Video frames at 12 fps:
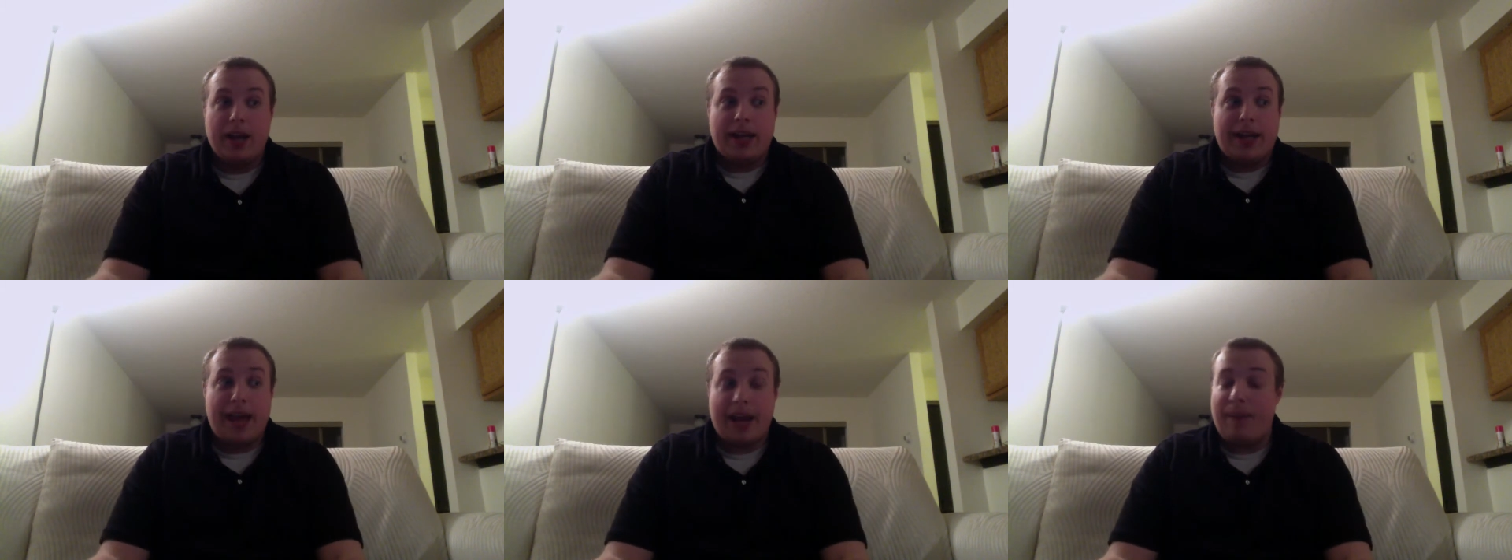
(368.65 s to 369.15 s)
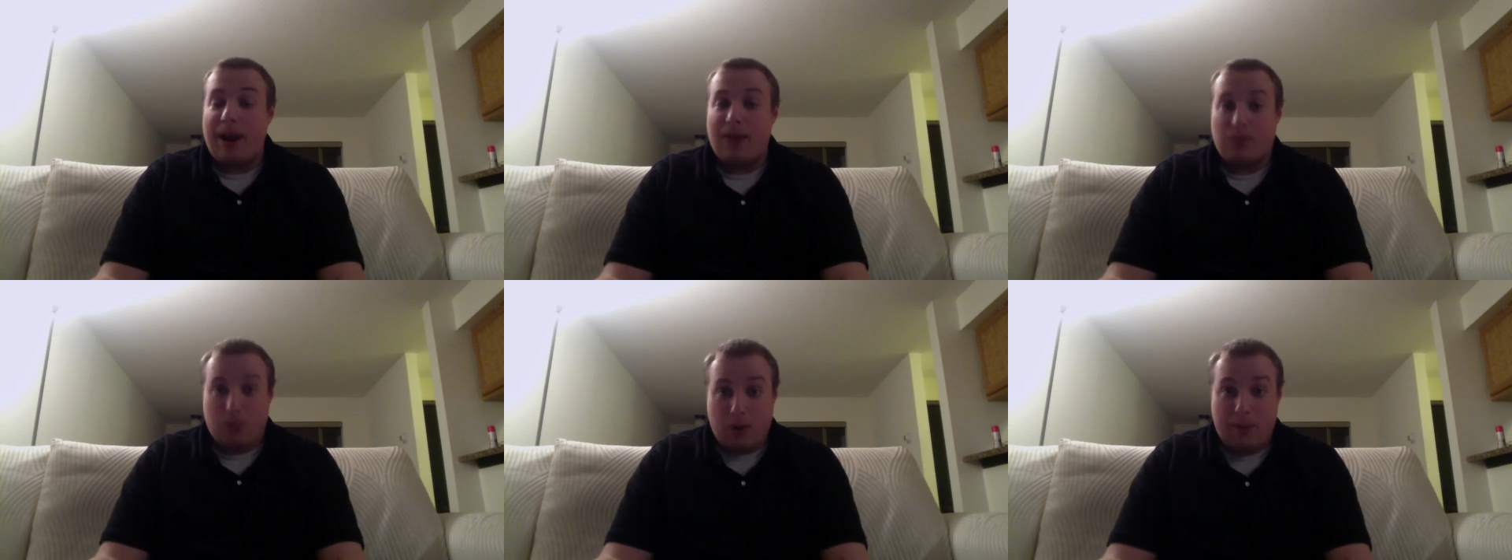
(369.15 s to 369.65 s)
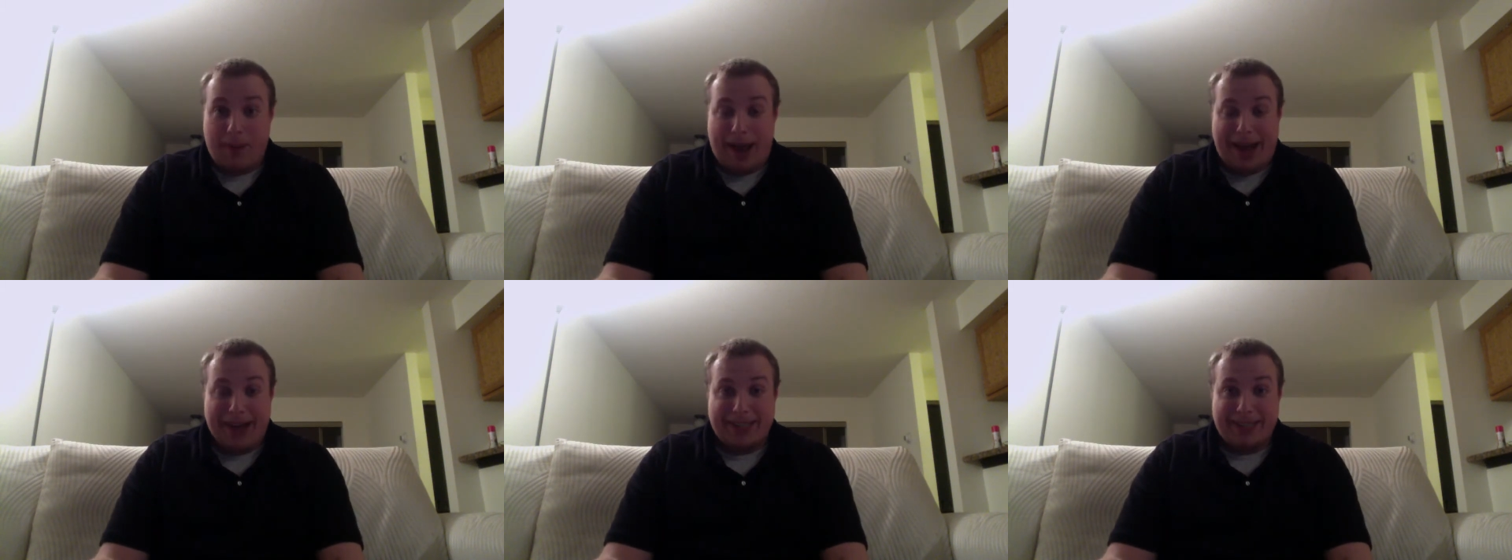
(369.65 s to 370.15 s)
getting my
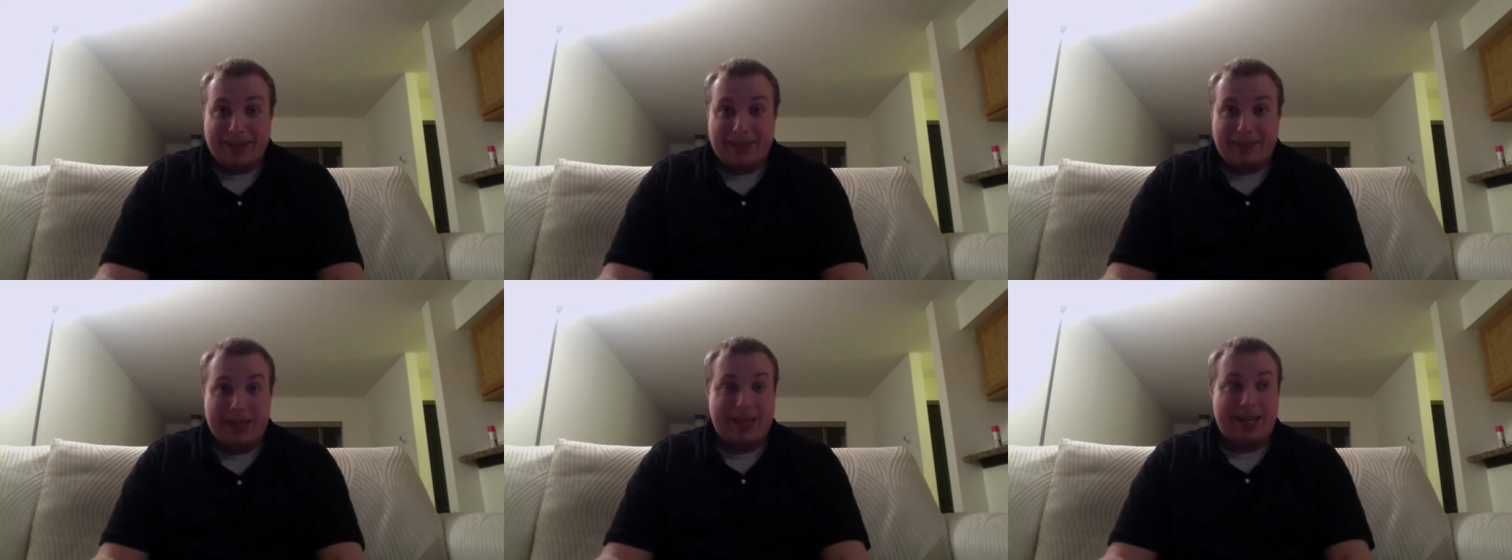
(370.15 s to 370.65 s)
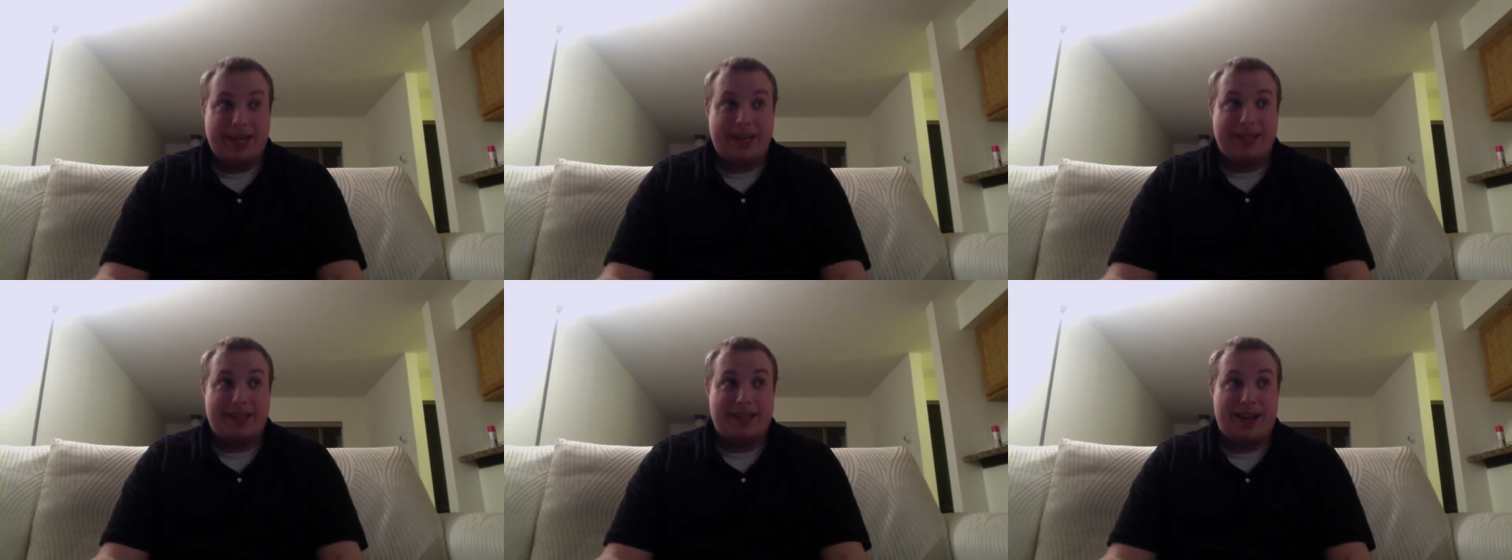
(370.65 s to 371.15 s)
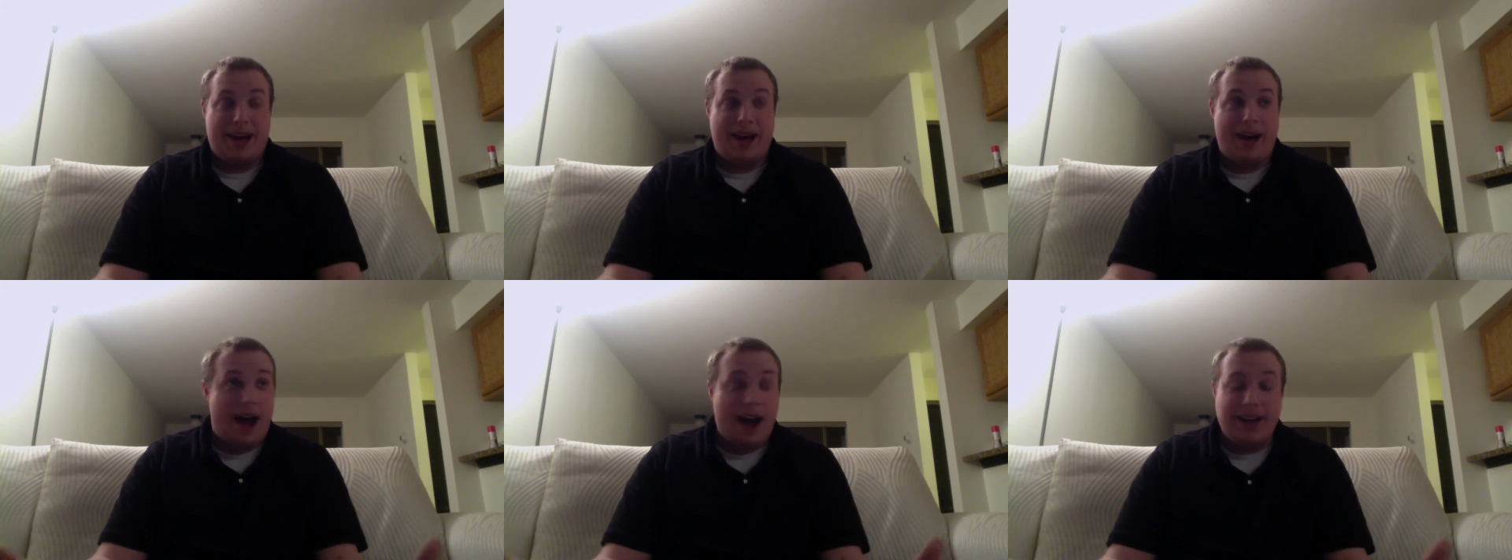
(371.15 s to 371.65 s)
roommate because
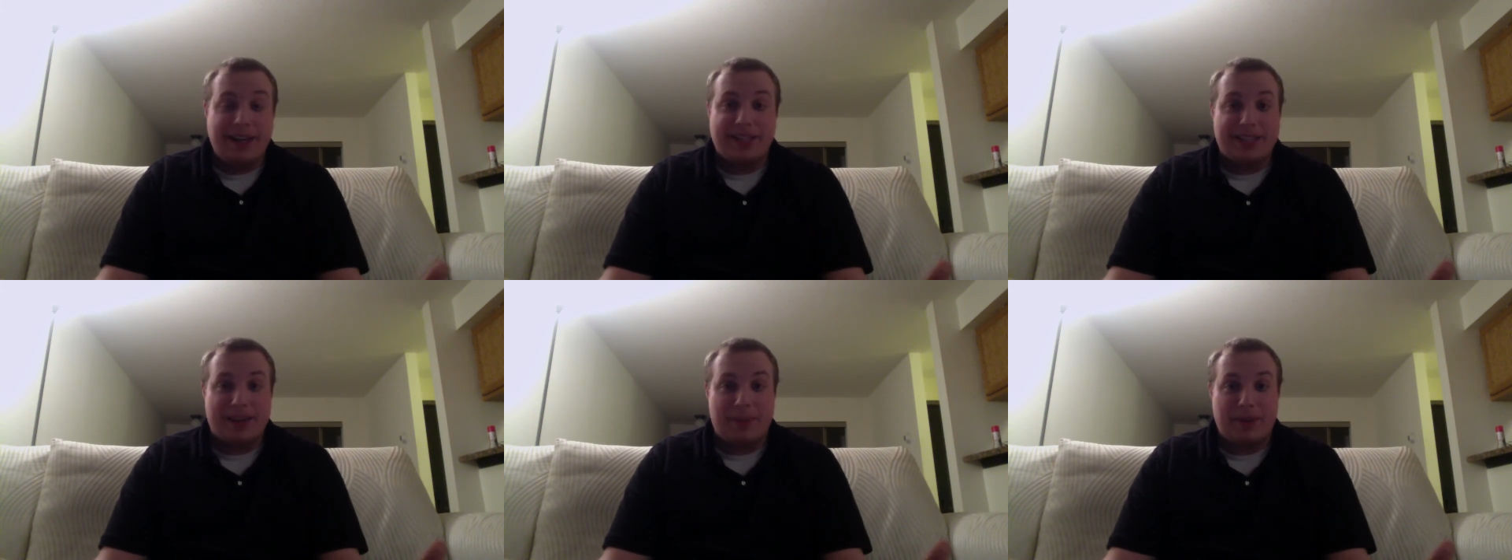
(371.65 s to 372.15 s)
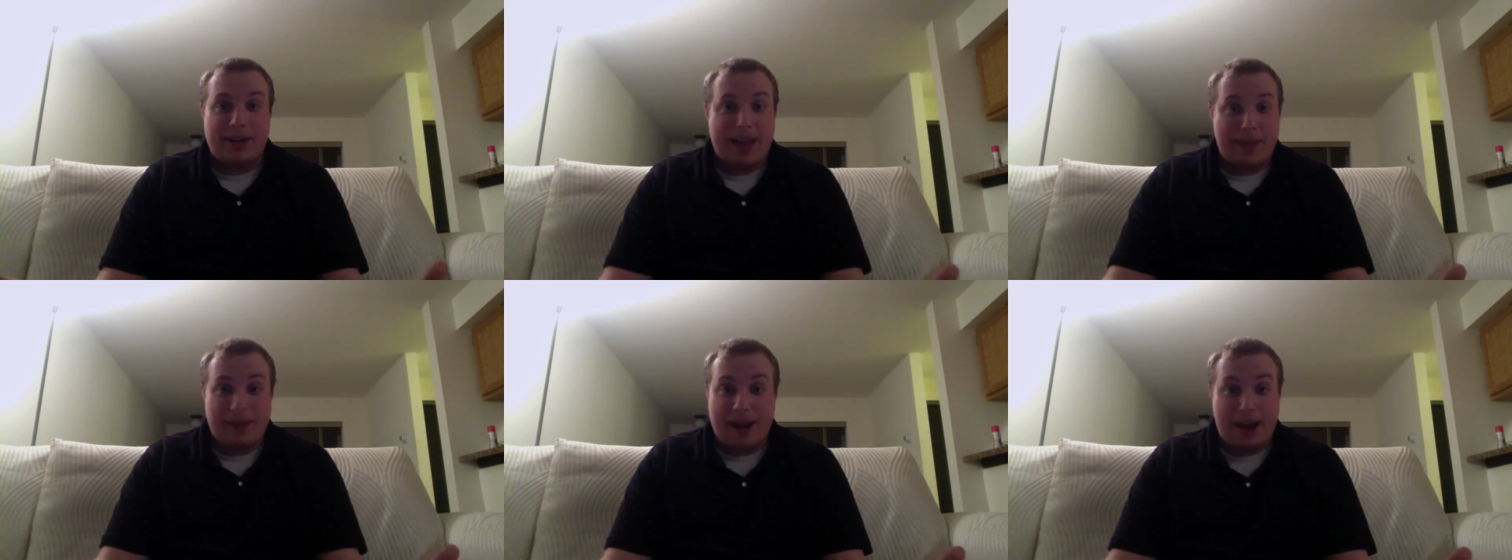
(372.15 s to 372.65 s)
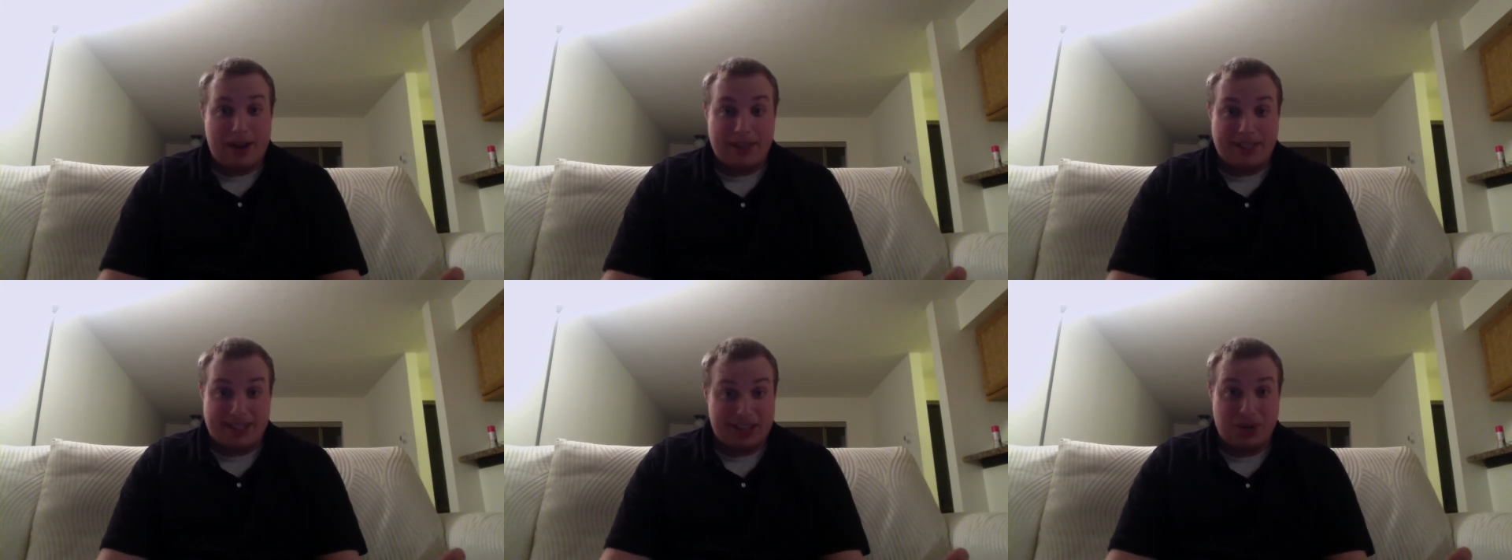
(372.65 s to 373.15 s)
I need someone to get me out of
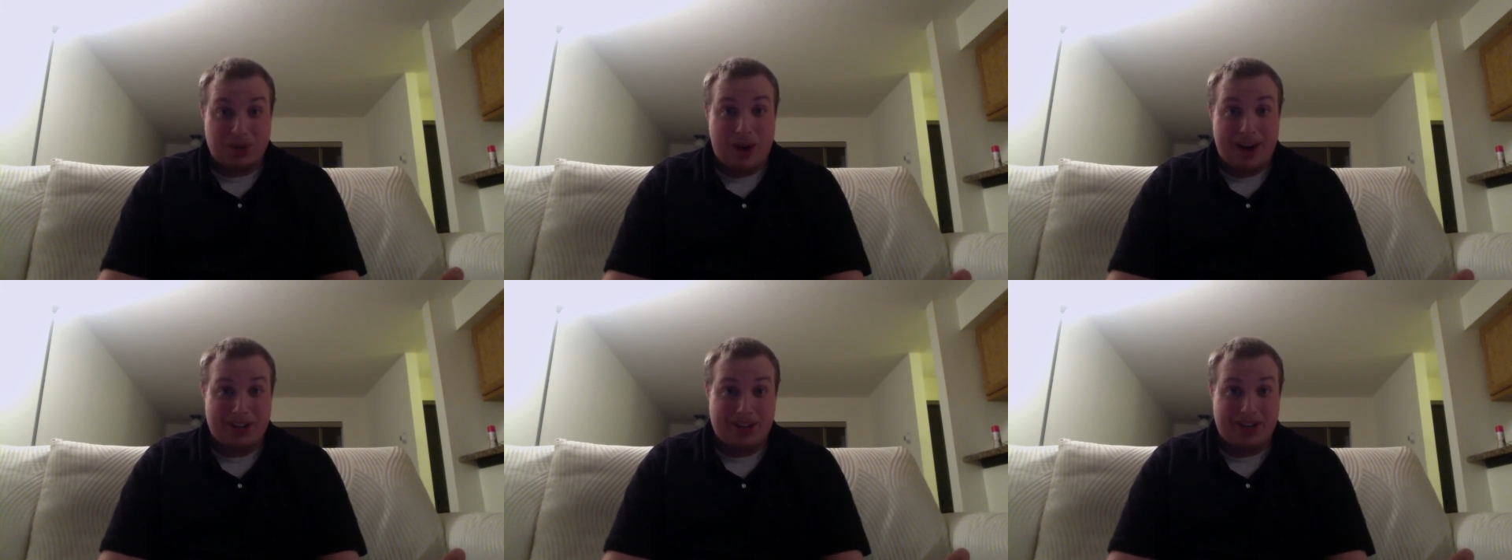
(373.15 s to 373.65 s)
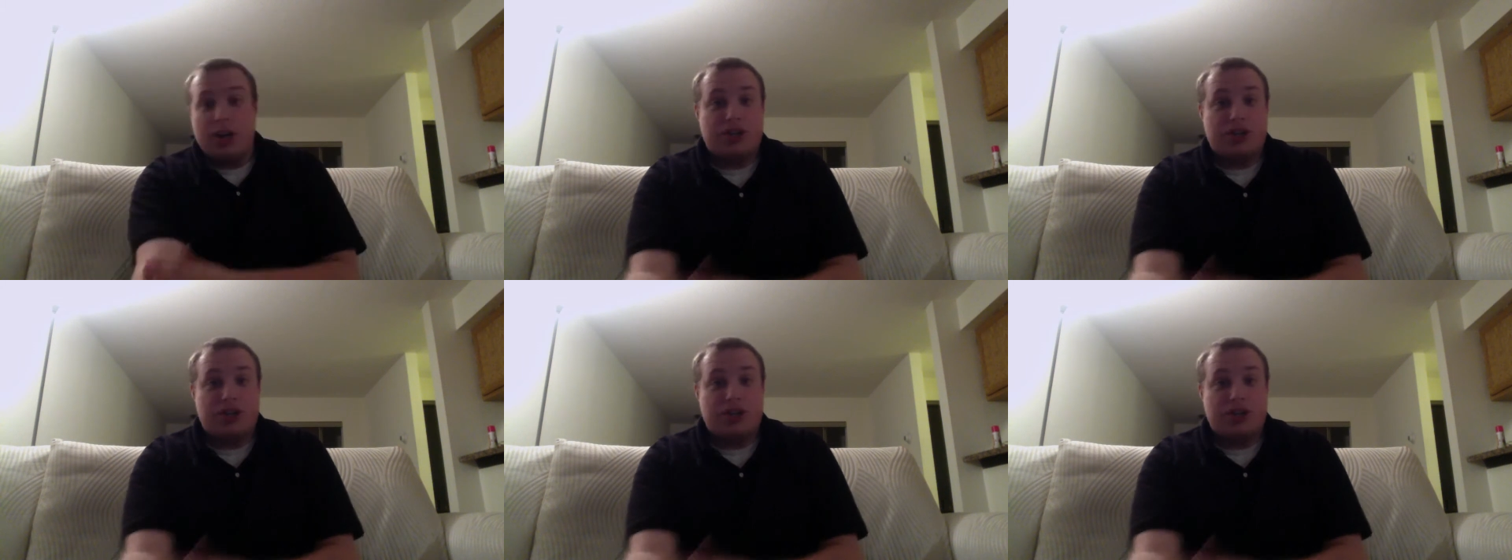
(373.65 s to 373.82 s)
this situation.